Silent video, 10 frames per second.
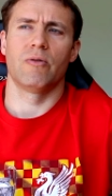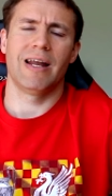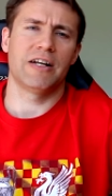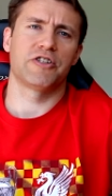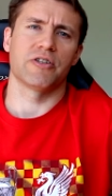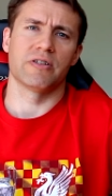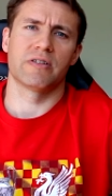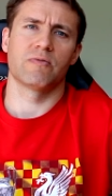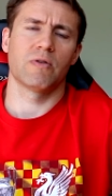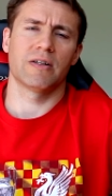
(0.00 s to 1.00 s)

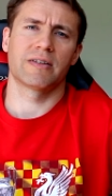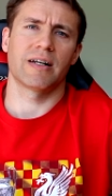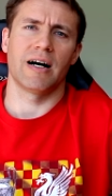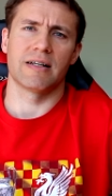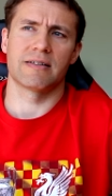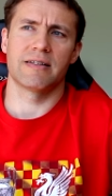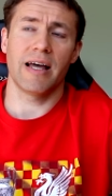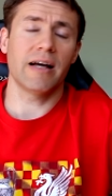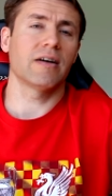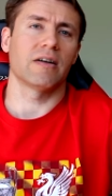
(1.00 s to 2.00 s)
legends, world class,
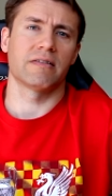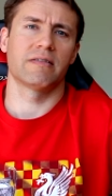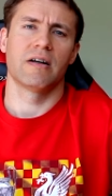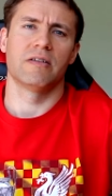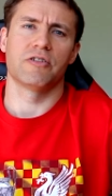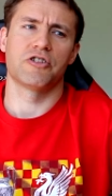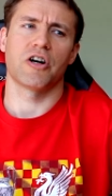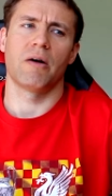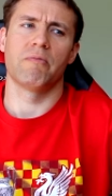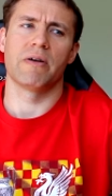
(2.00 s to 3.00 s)
they got the
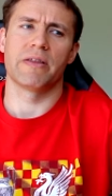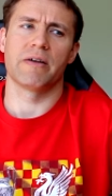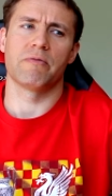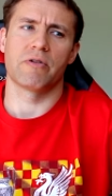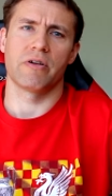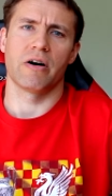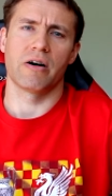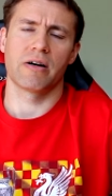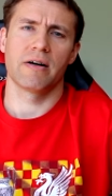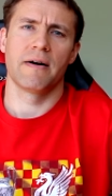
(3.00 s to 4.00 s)
job when they were
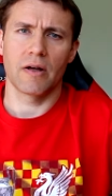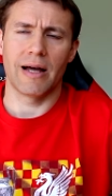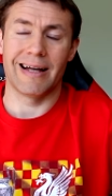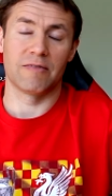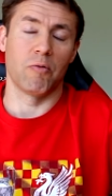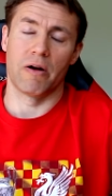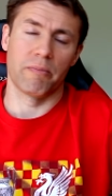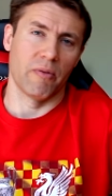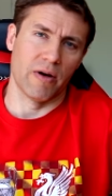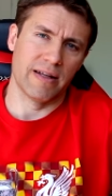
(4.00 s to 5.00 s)
young at
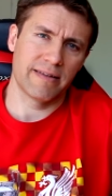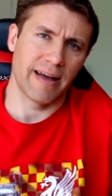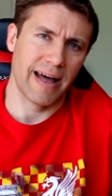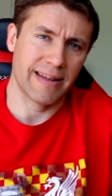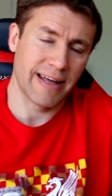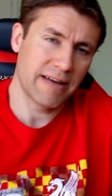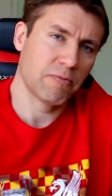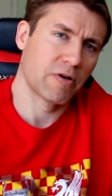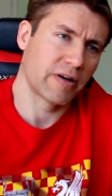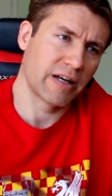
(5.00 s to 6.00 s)
one point and they
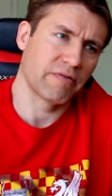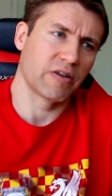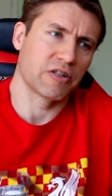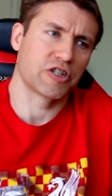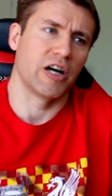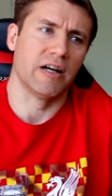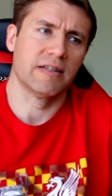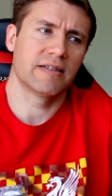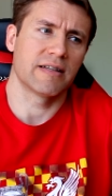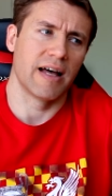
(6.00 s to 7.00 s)
were given a
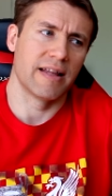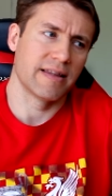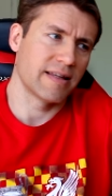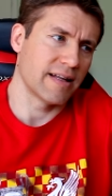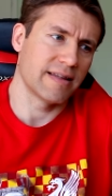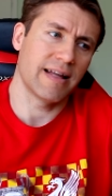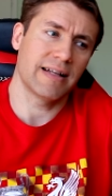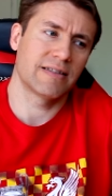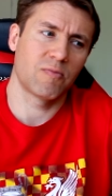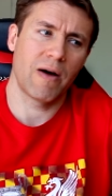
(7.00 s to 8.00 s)
chance and
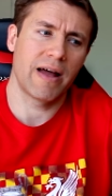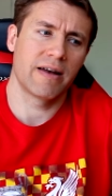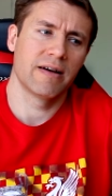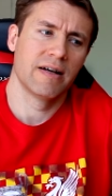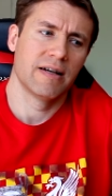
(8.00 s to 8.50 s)
that's when